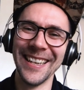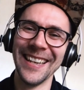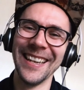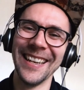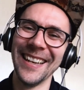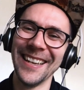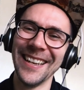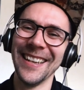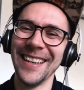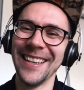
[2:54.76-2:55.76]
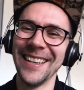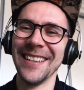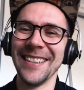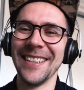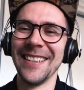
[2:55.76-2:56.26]

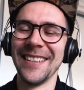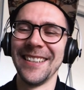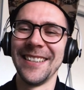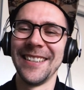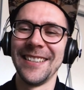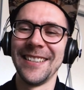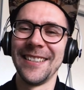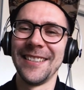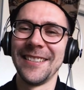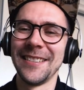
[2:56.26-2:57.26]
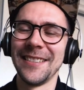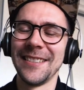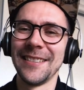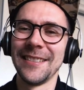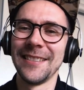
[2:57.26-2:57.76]

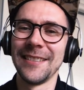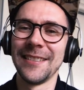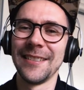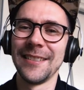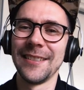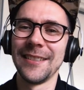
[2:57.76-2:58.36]
(not speaking)